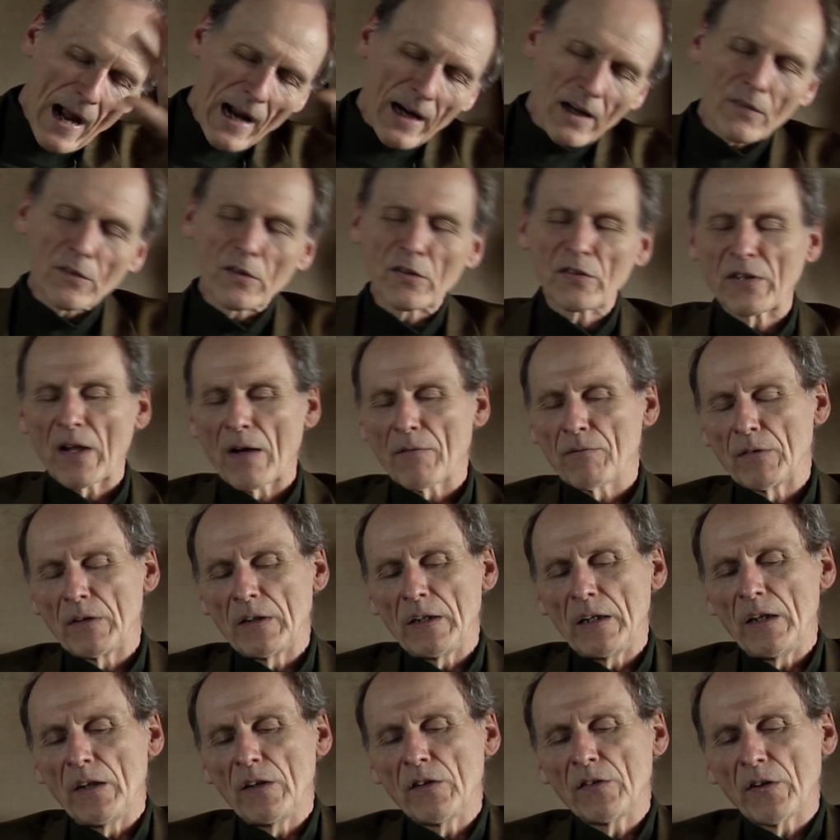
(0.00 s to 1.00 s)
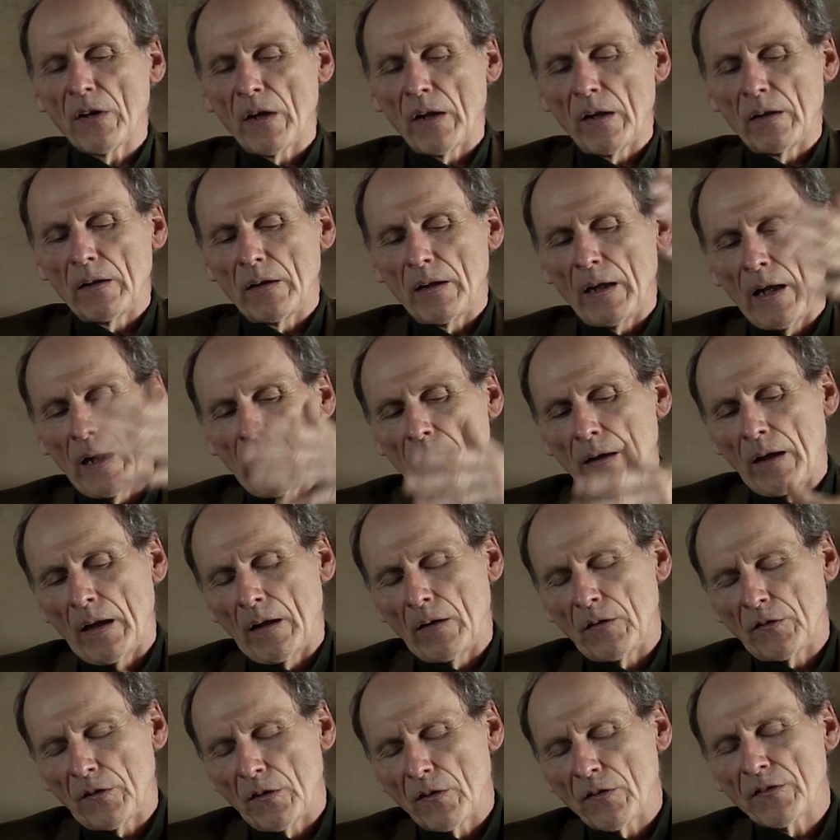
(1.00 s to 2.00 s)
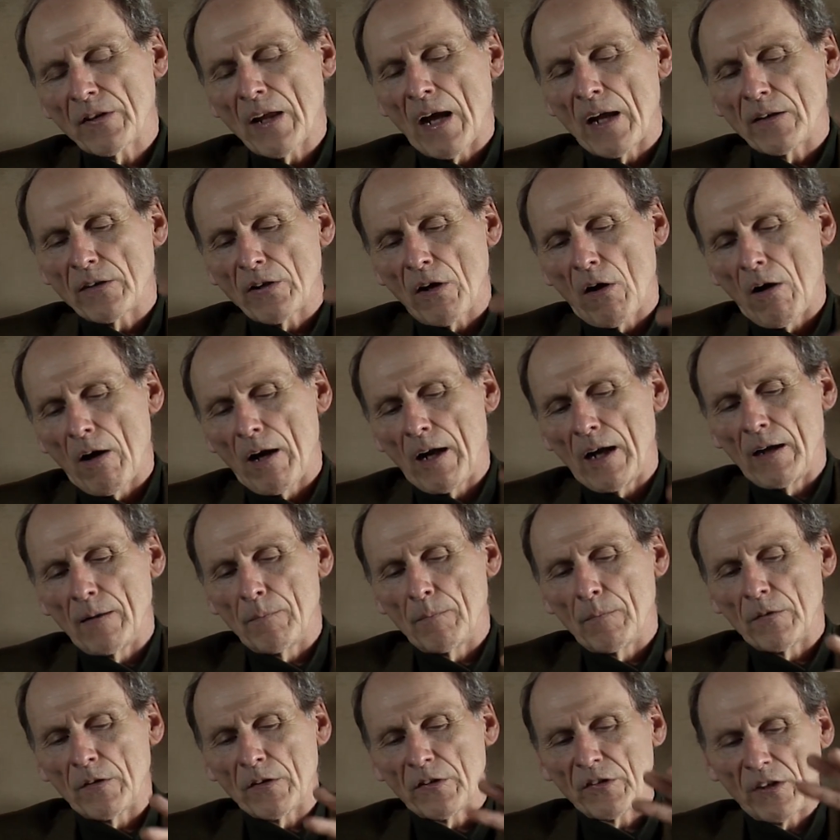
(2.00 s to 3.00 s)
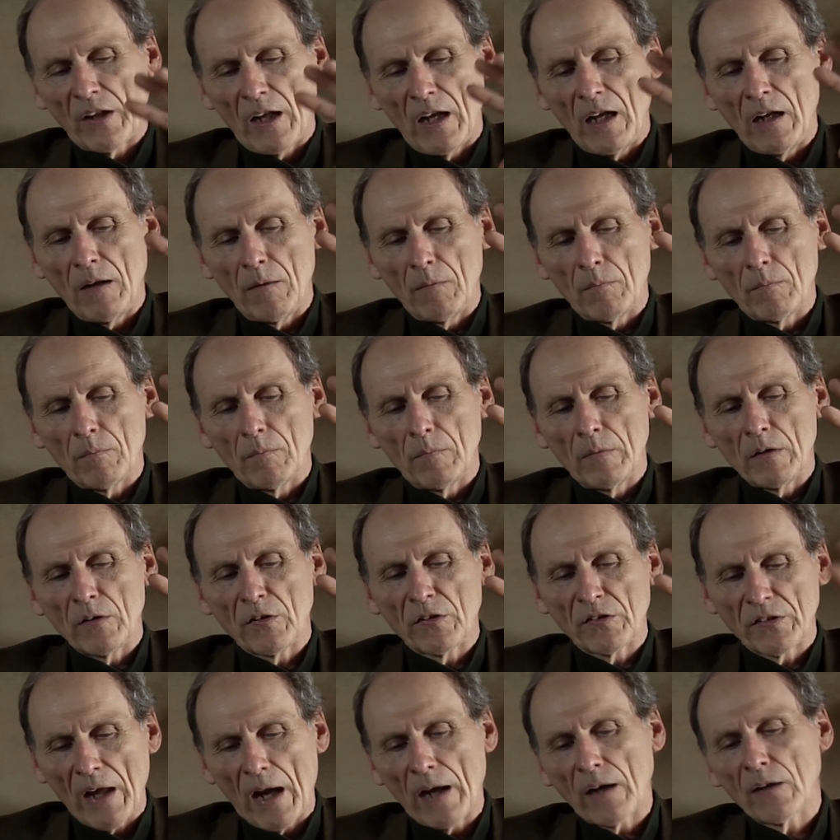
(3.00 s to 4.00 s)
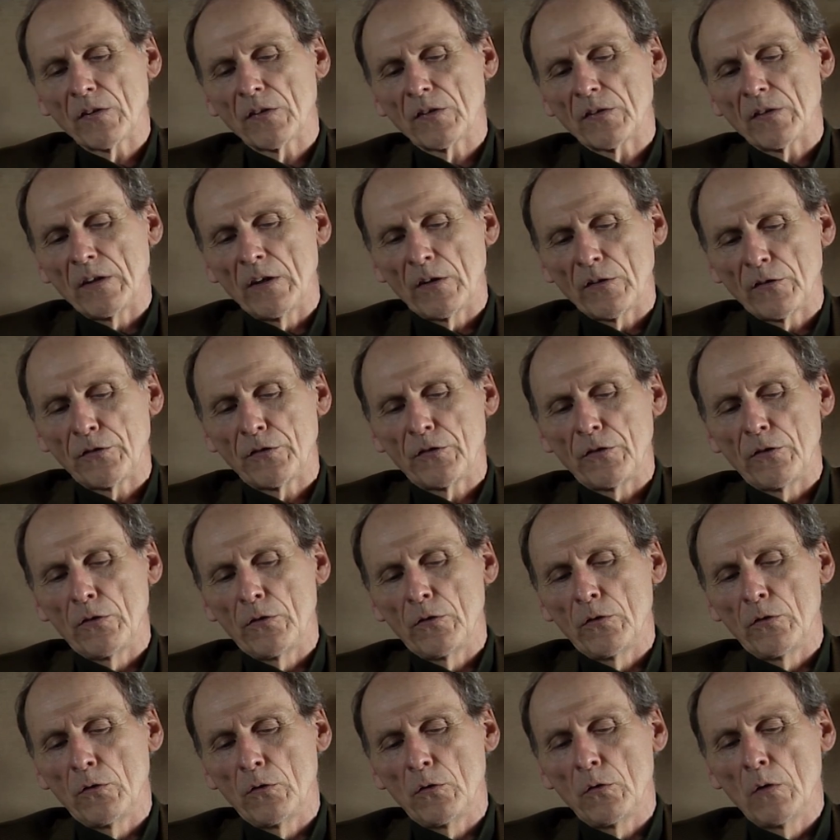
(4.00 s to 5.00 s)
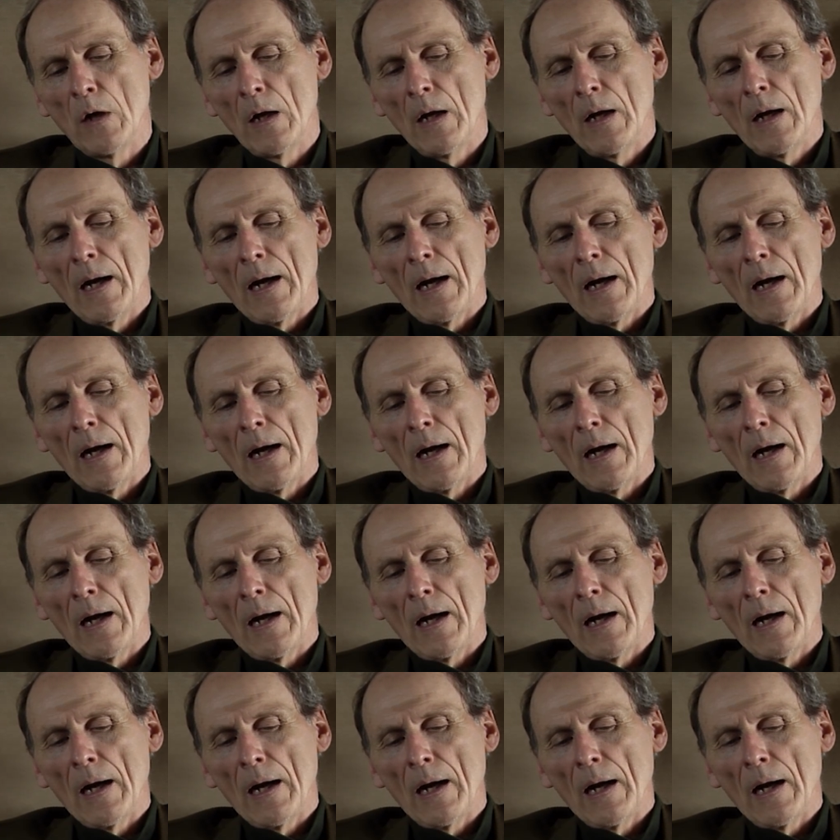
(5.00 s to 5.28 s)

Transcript: in the 70s and since that time, the same sex issue